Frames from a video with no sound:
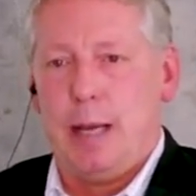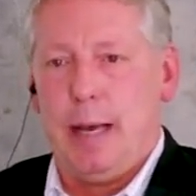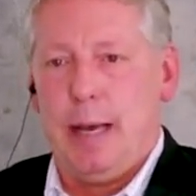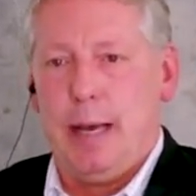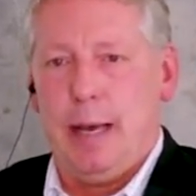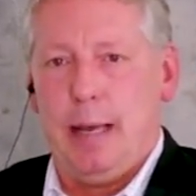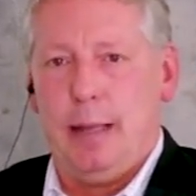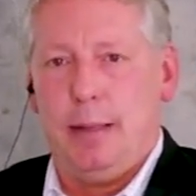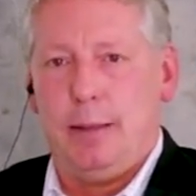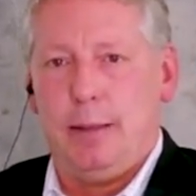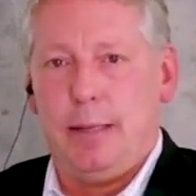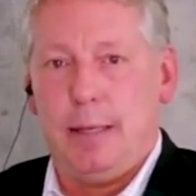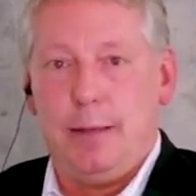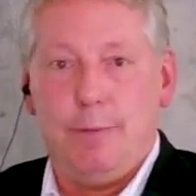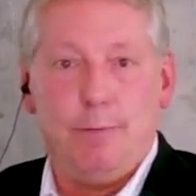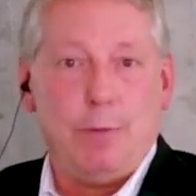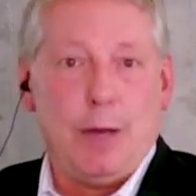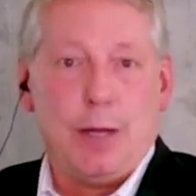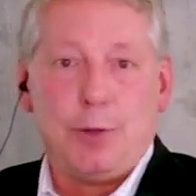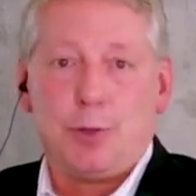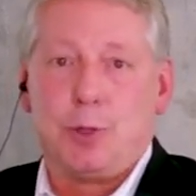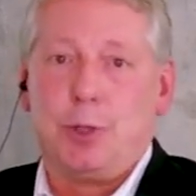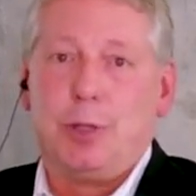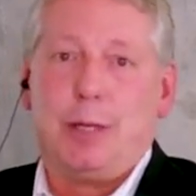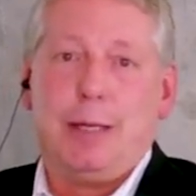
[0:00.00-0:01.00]
And the
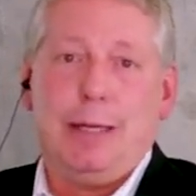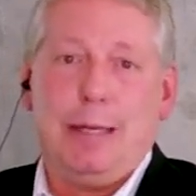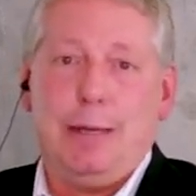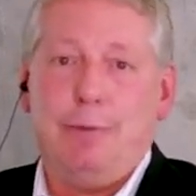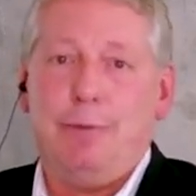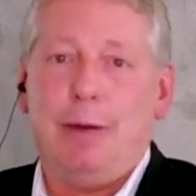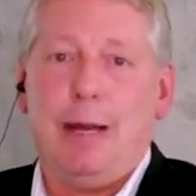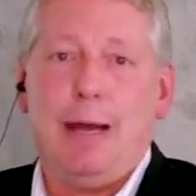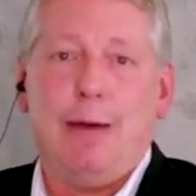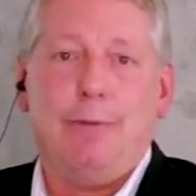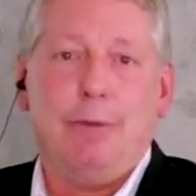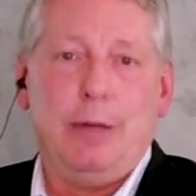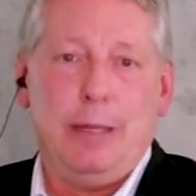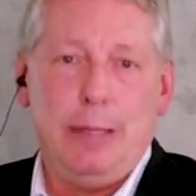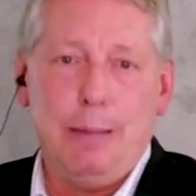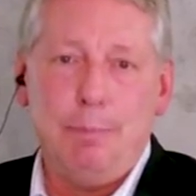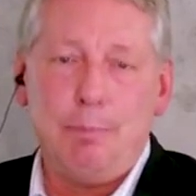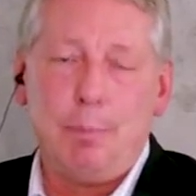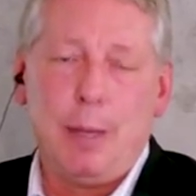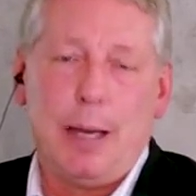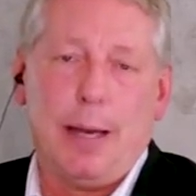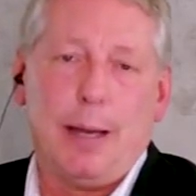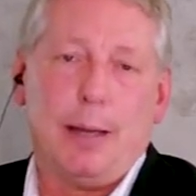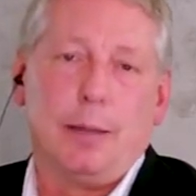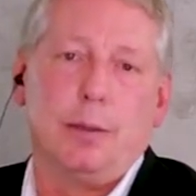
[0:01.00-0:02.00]
investor can even have an
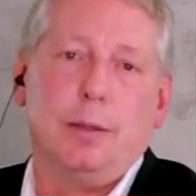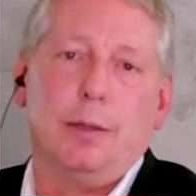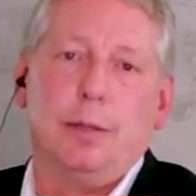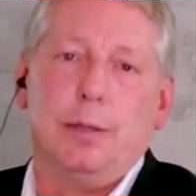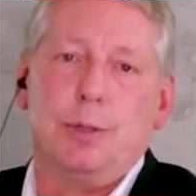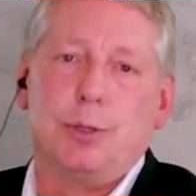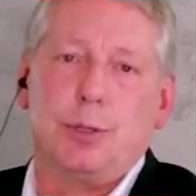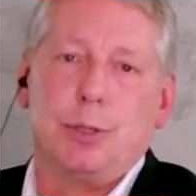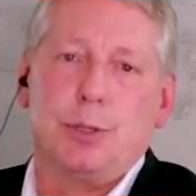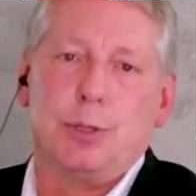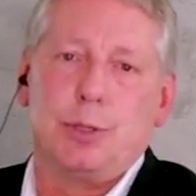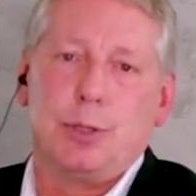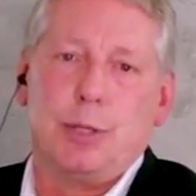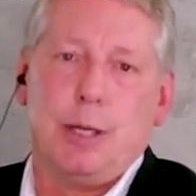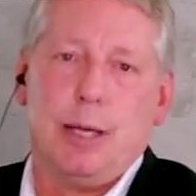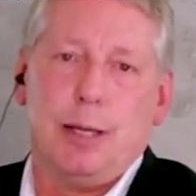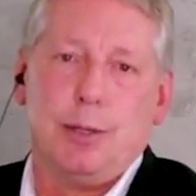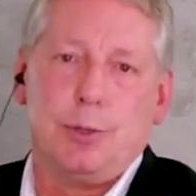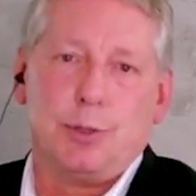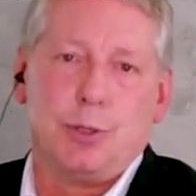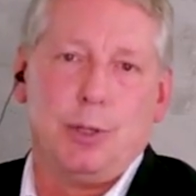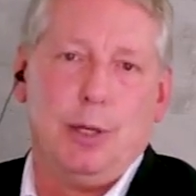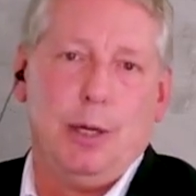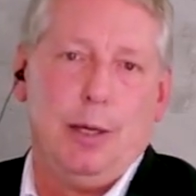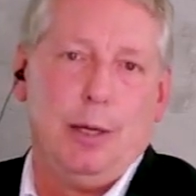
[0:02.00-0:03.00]
impact on the
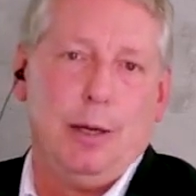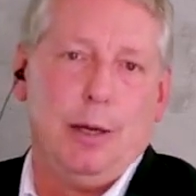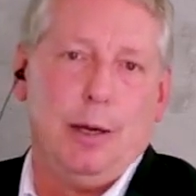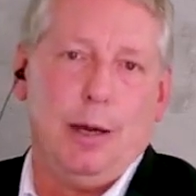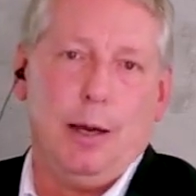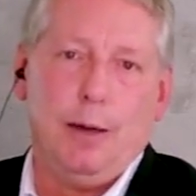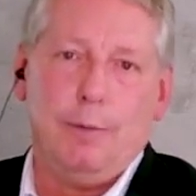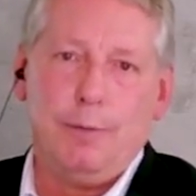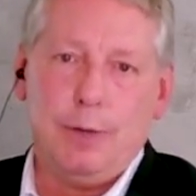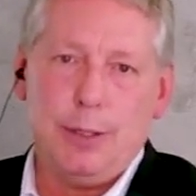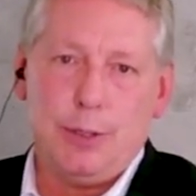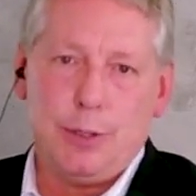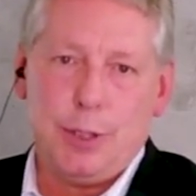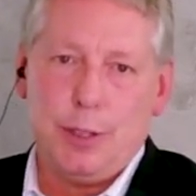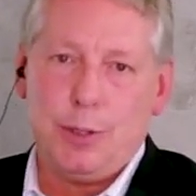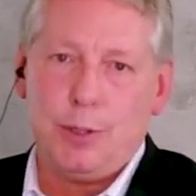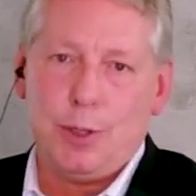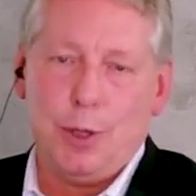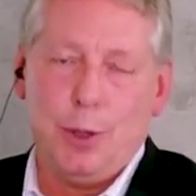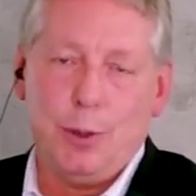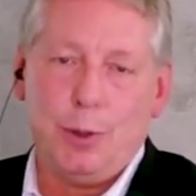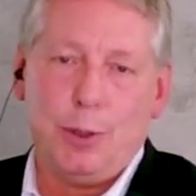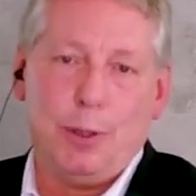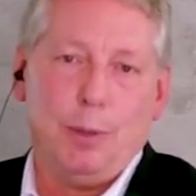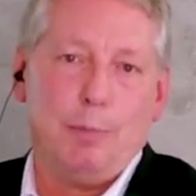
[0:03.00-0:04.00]
success of Easy
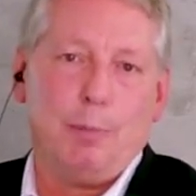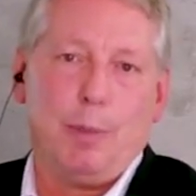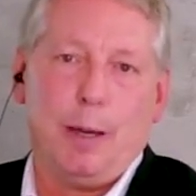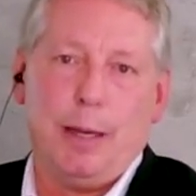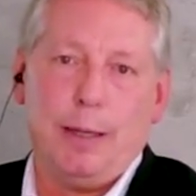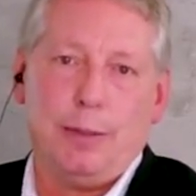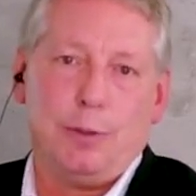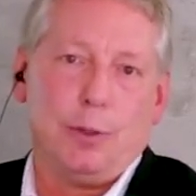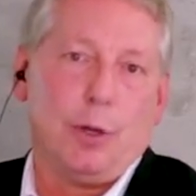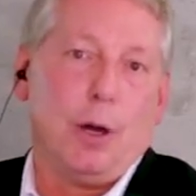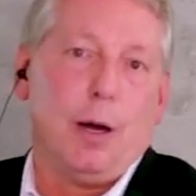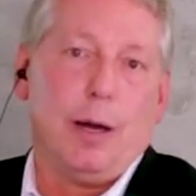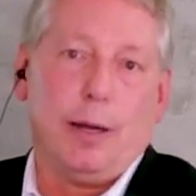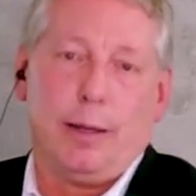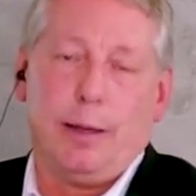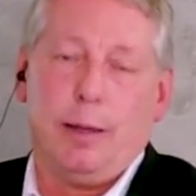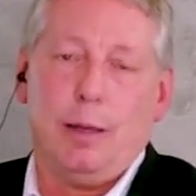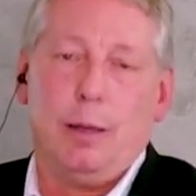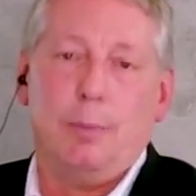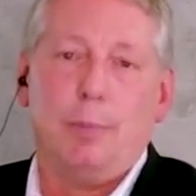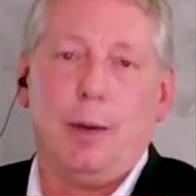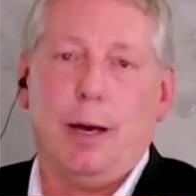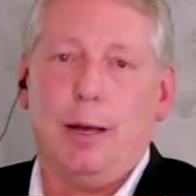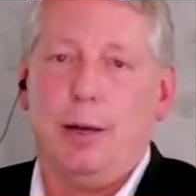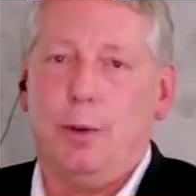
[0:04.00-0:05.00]
token by
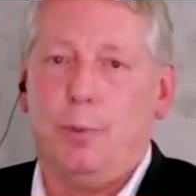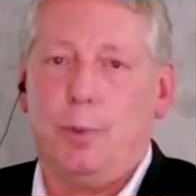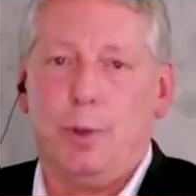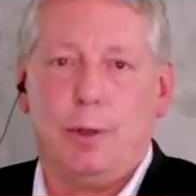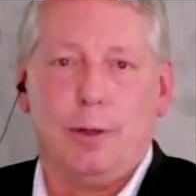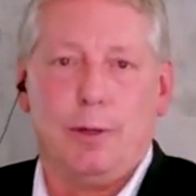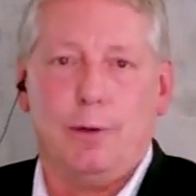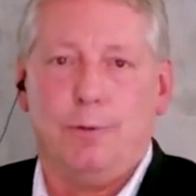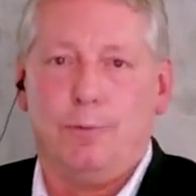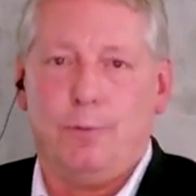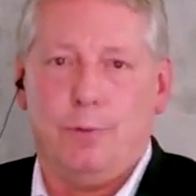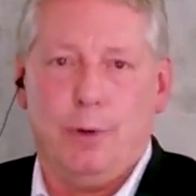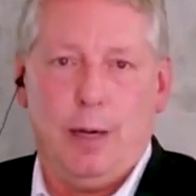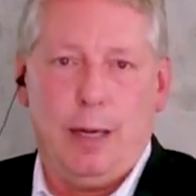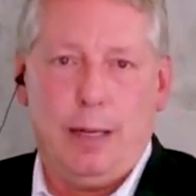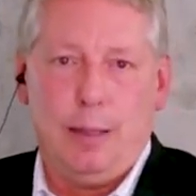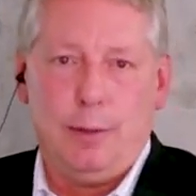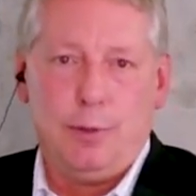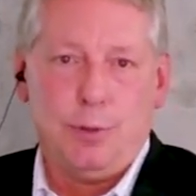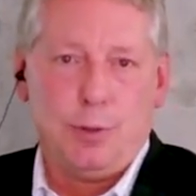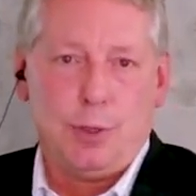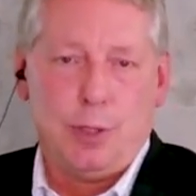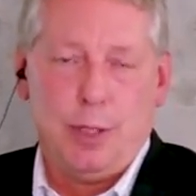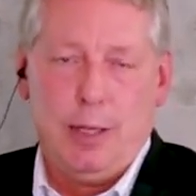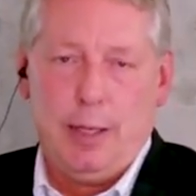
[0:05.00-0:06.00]
talking about it with their
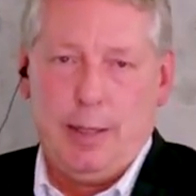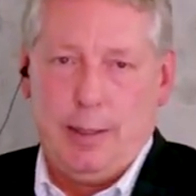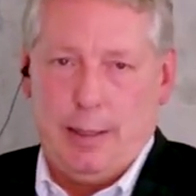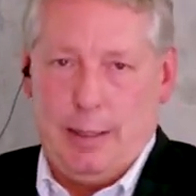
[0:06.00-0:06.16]
friends.